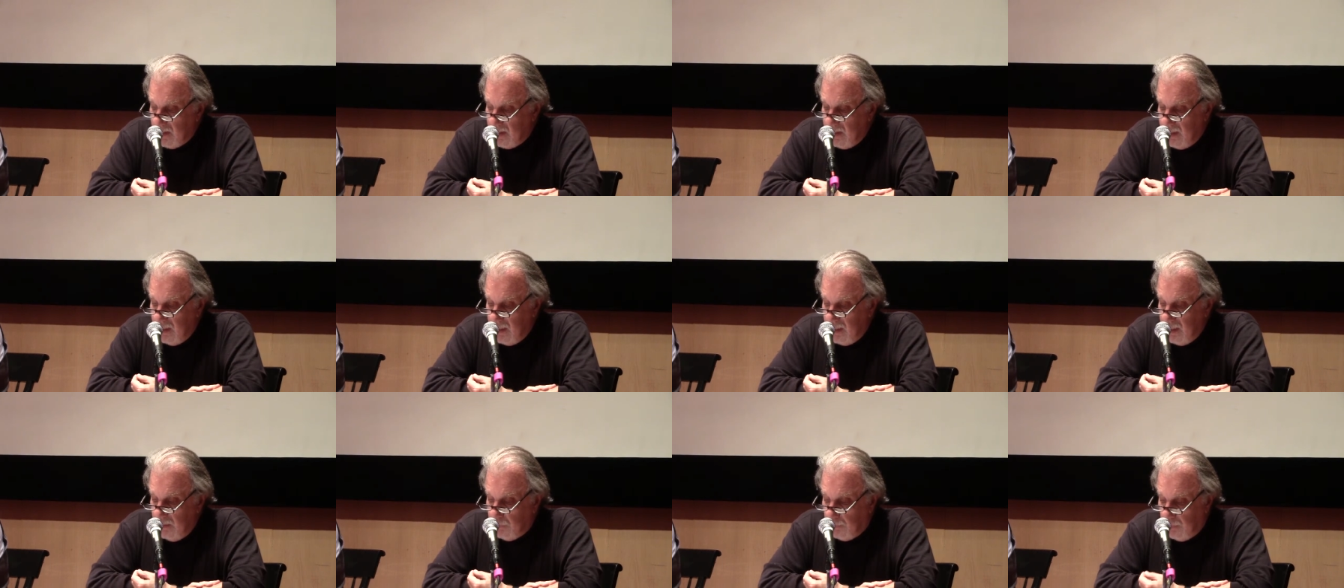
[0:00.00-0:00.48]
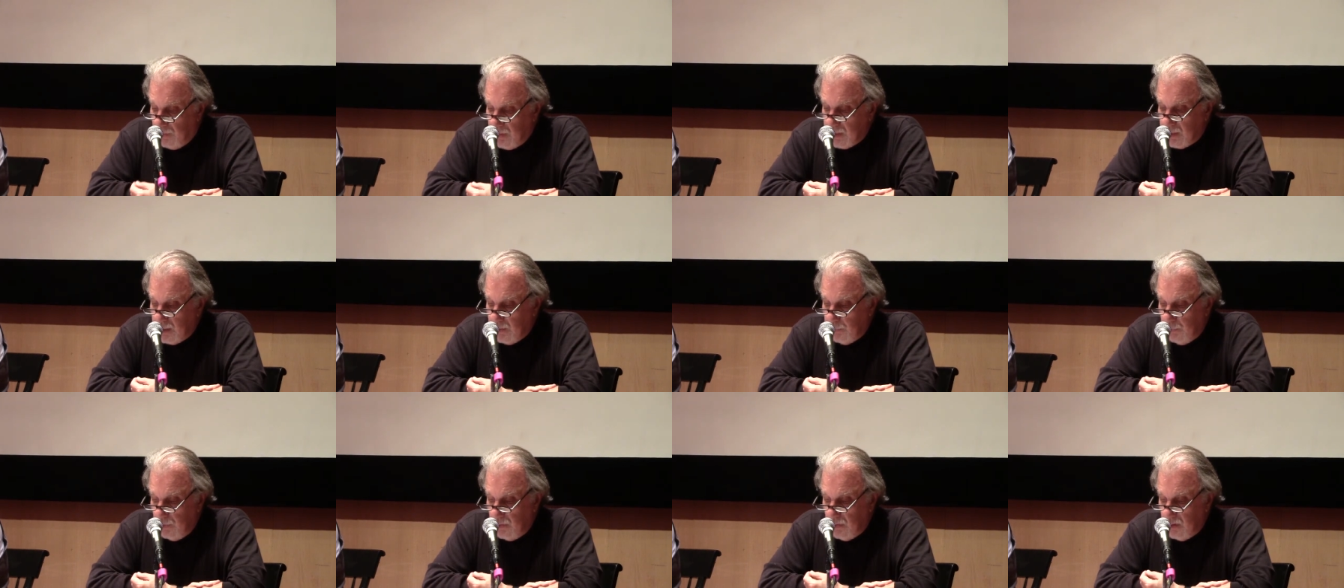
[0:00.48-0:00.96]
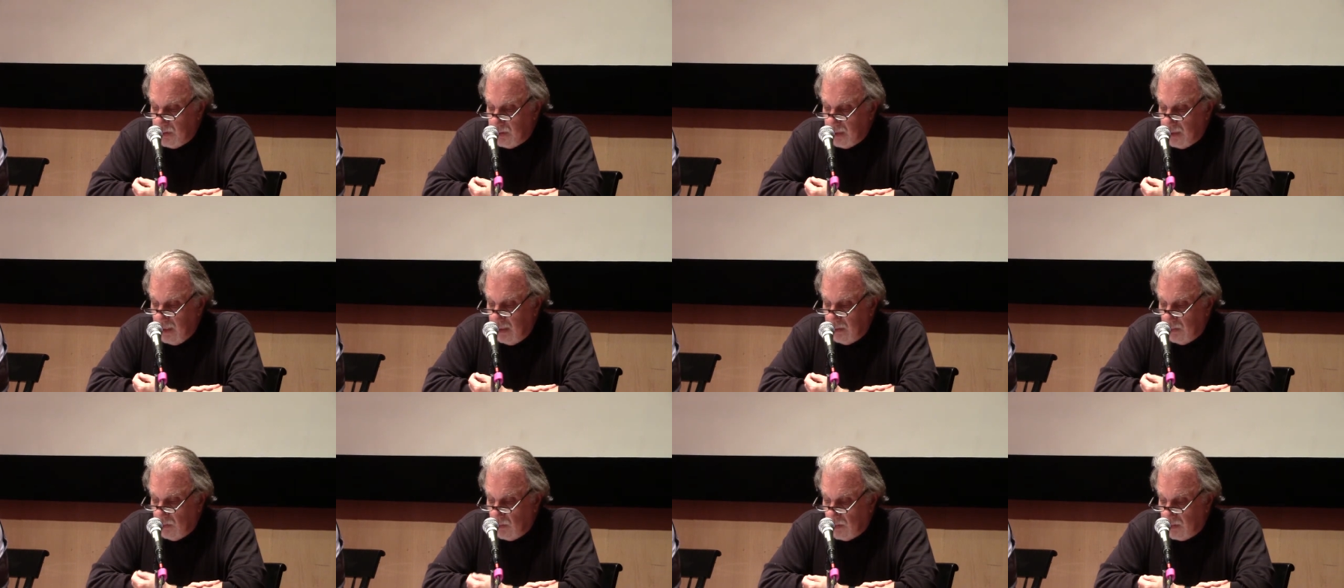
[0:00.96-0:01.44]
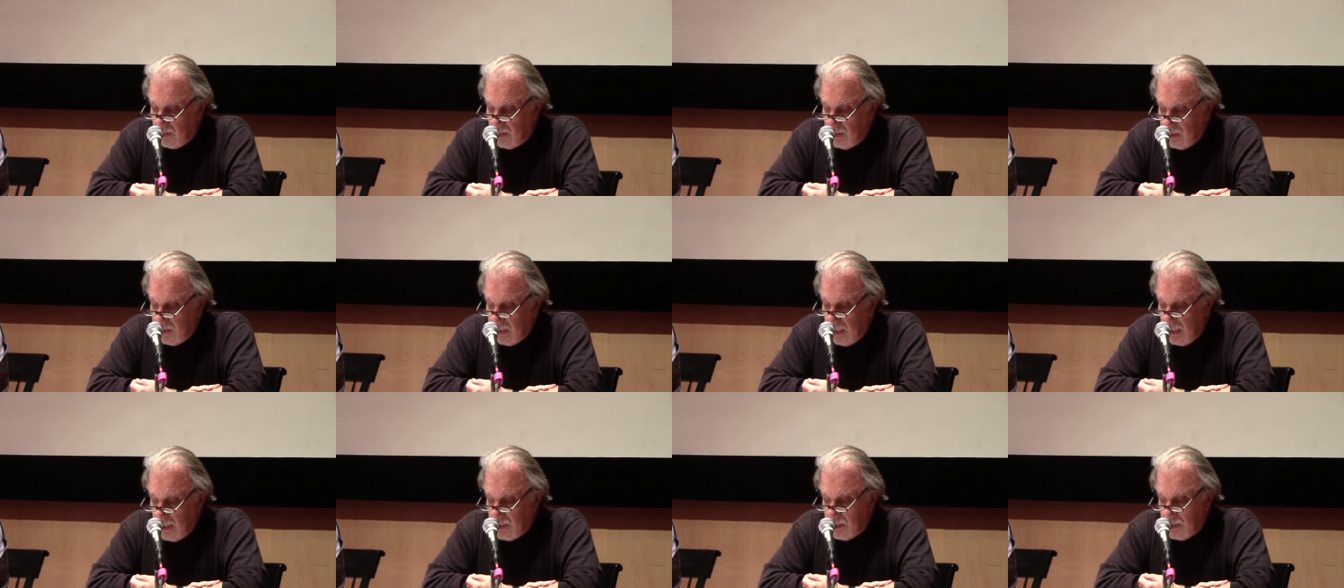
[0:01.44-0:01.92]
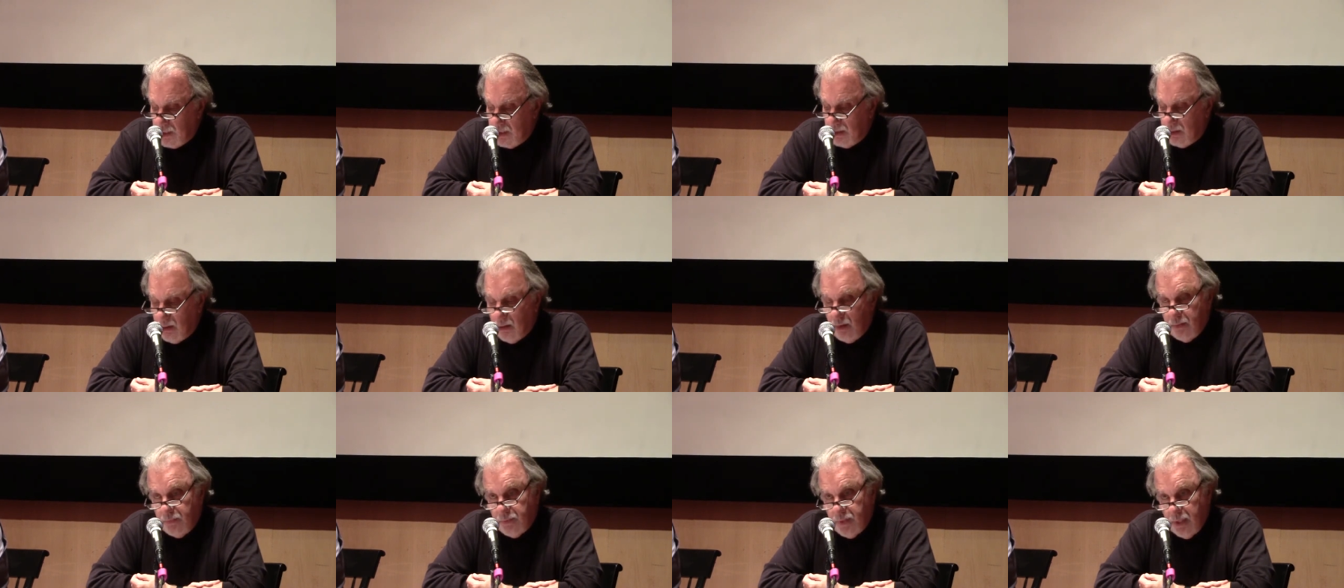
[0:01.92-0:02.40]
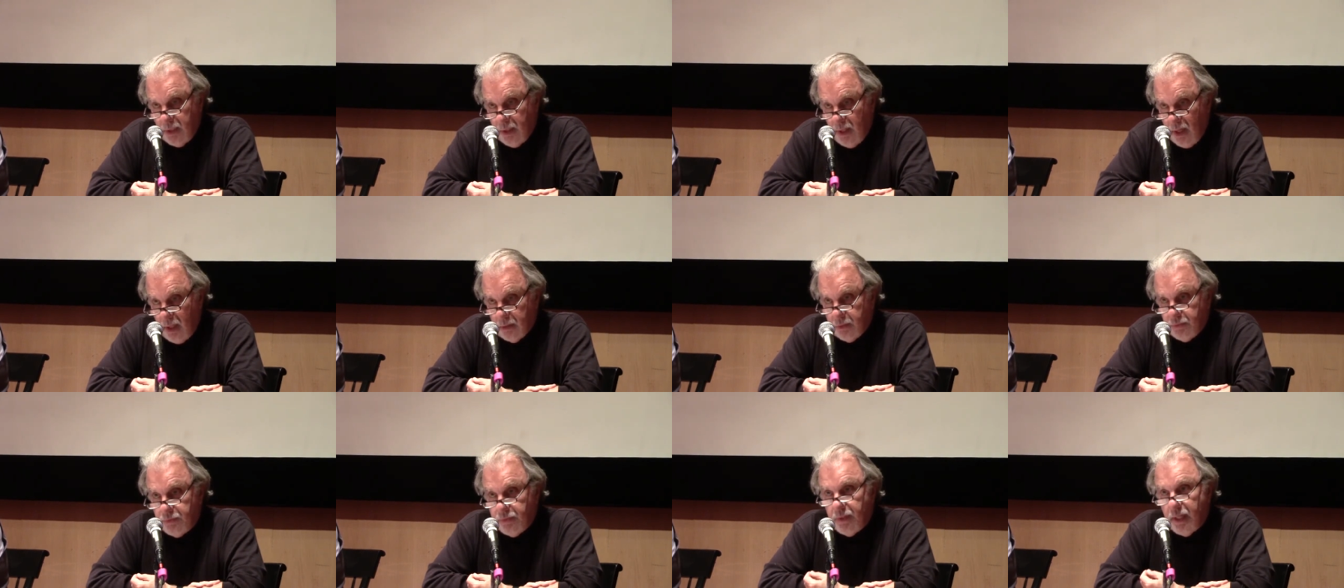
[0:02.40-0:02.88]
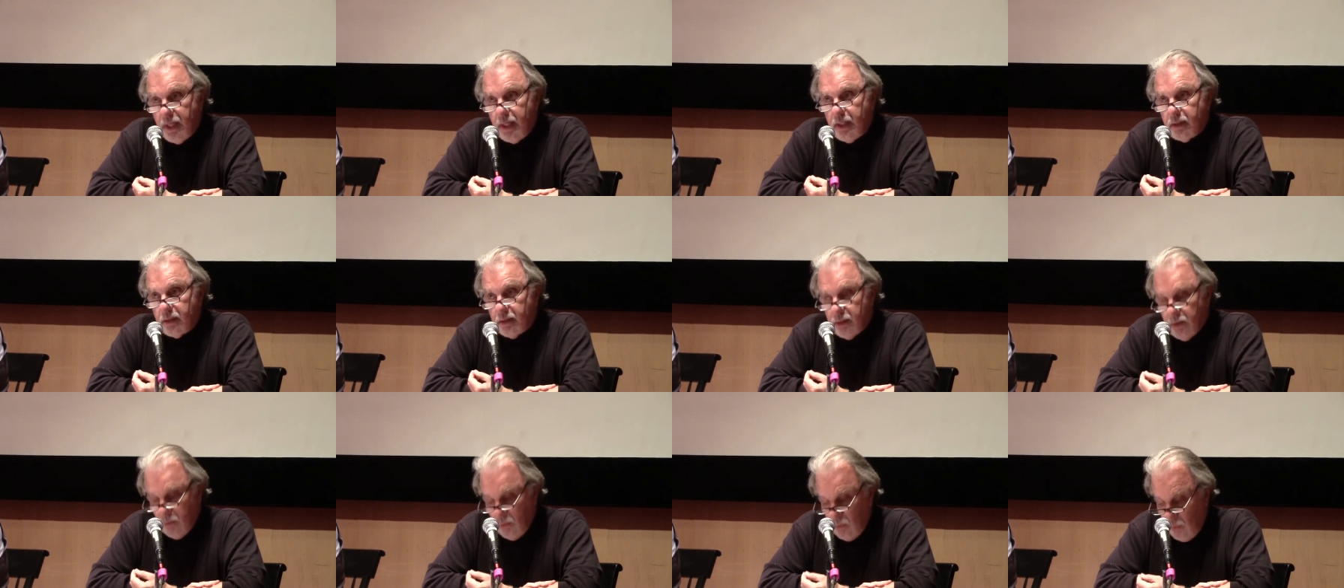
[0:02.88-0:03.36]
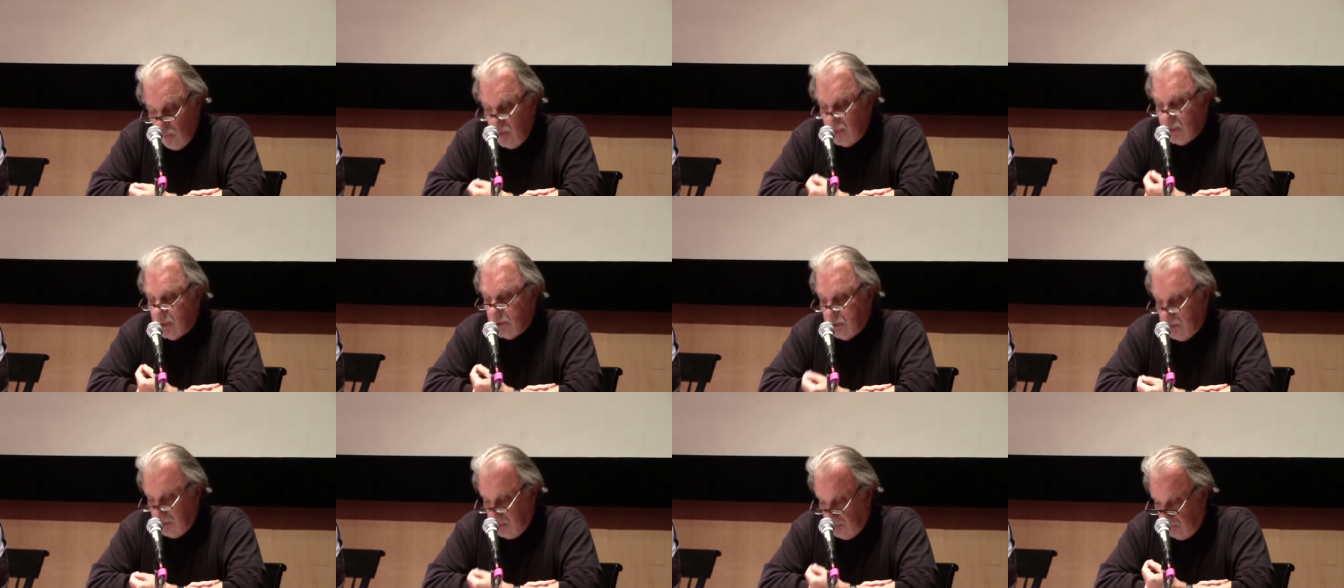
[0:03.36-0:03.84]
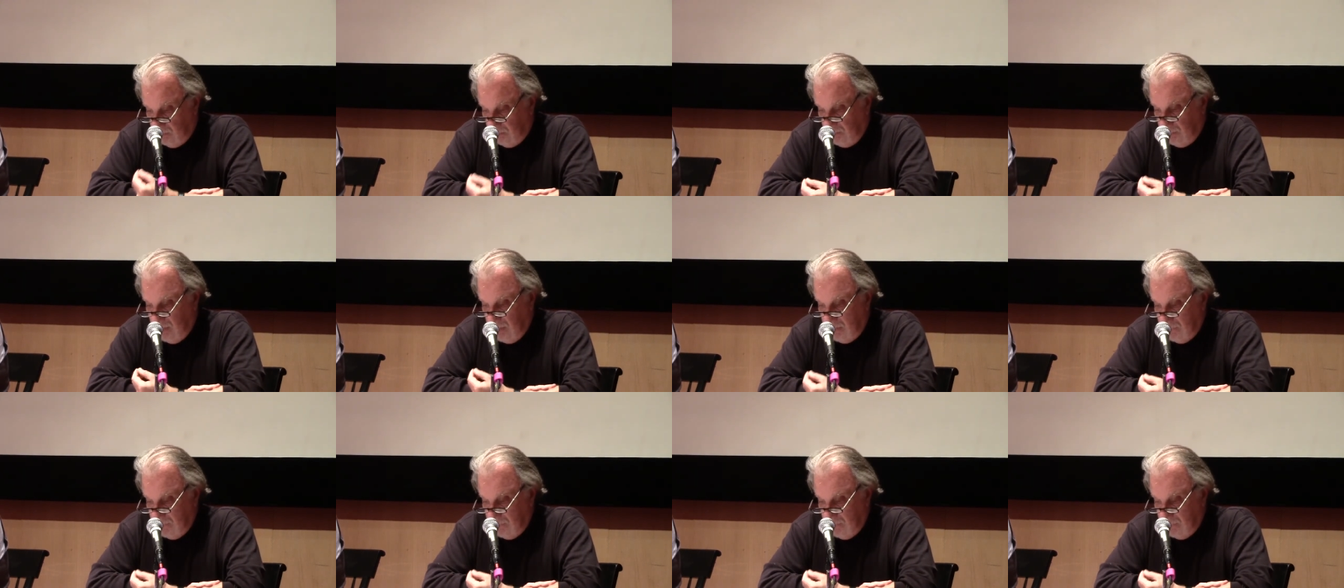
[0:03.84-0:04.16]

the principles and organization of the caliphate, which